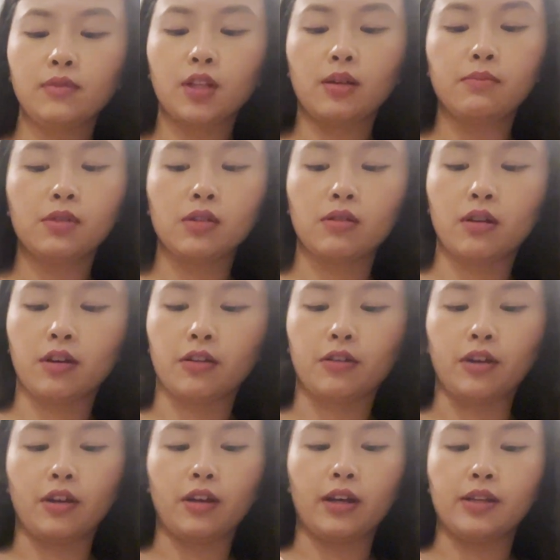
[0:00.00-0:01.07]
I'm so
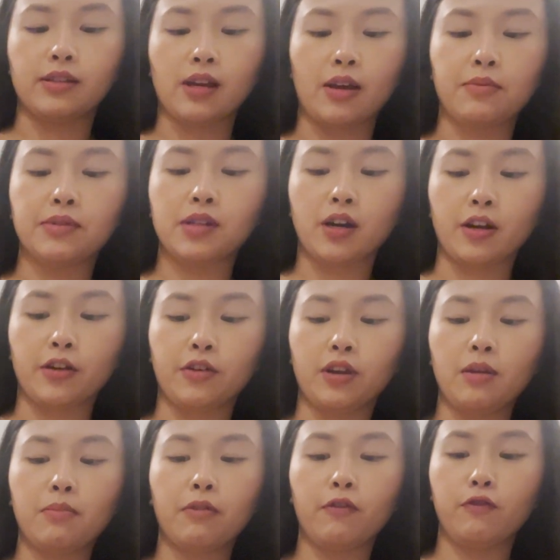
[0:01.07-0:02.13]
hungry, guys. I was
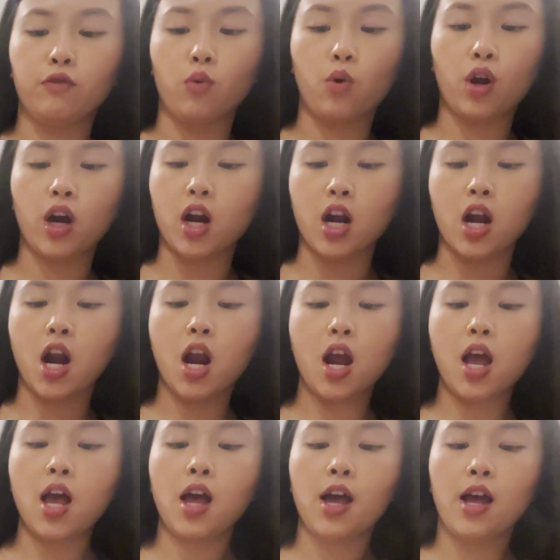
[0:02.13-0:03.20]
hungry before
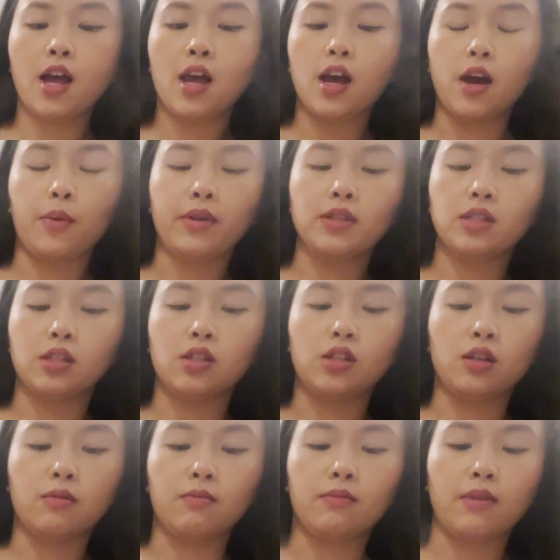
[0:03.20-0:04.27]
I went to the
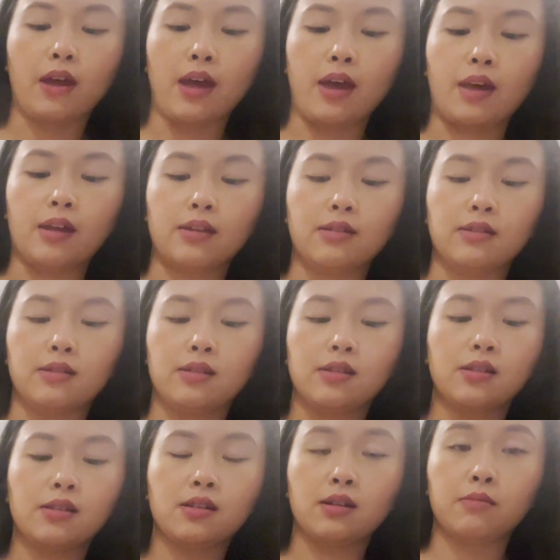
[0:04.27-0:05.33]
gym, and
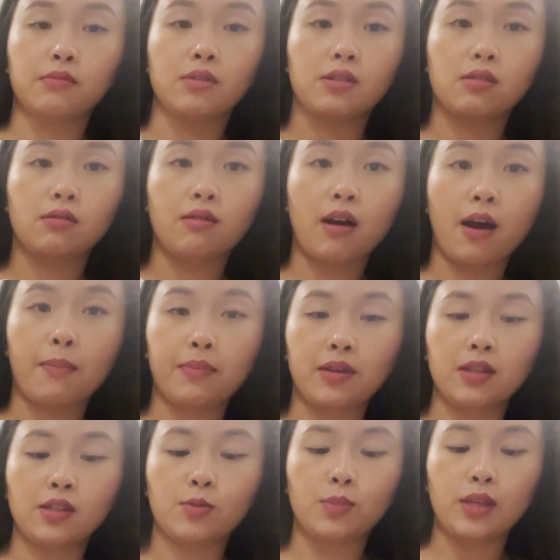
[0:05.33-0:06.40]
I'm so
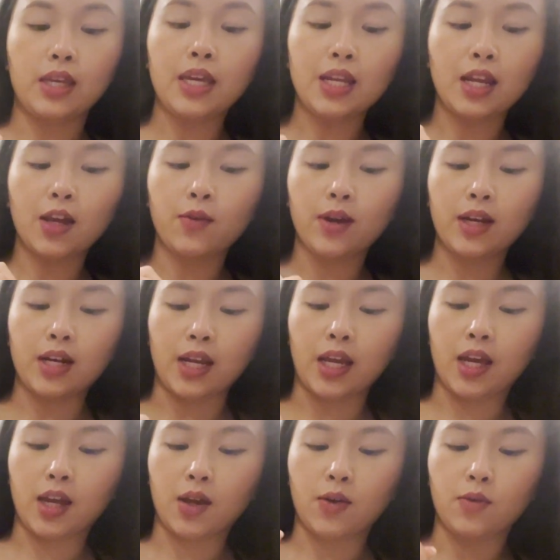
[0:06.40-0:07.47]
happy to be eating right
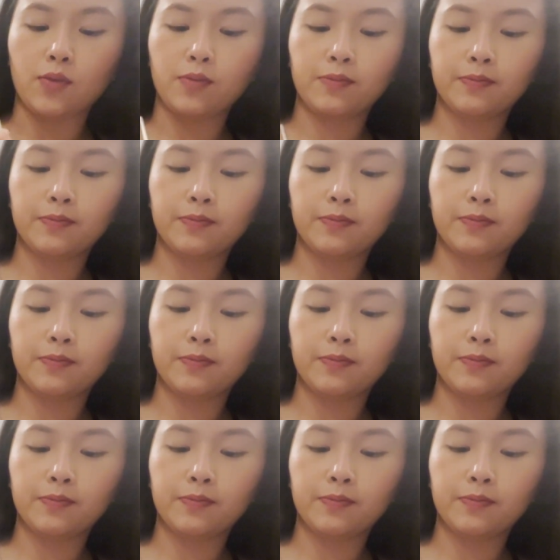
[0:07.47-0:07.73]
now.